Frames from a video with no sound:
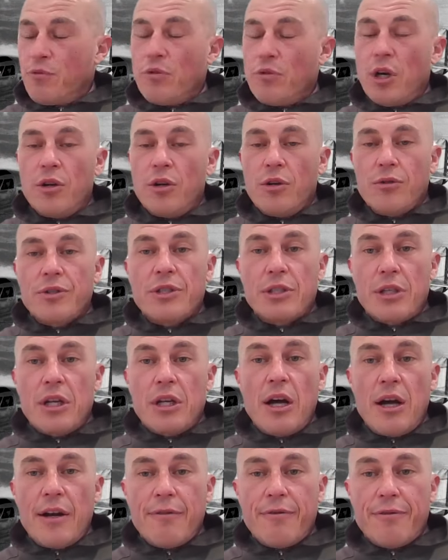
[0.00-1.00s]
Roald's
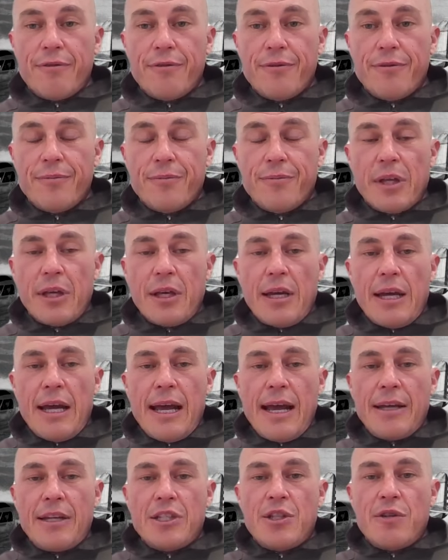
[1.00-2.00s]
life
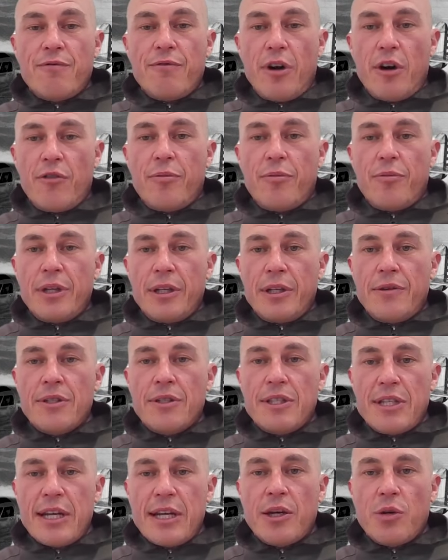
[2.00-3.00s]
and his involvement in
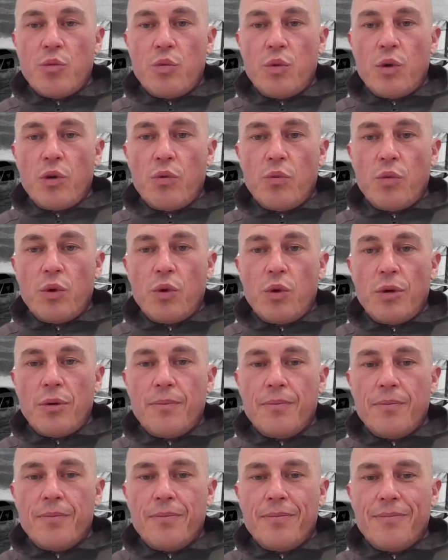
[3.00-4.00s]
the Second World
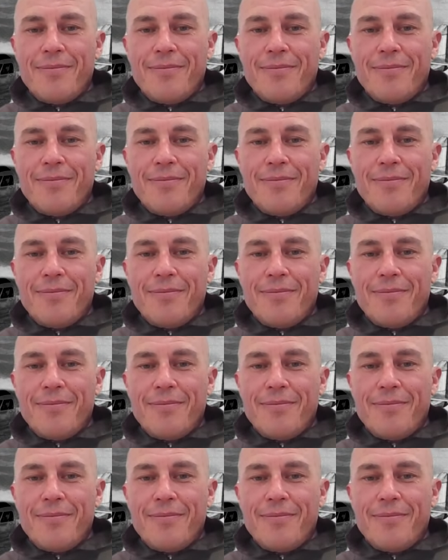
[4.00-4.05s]
War.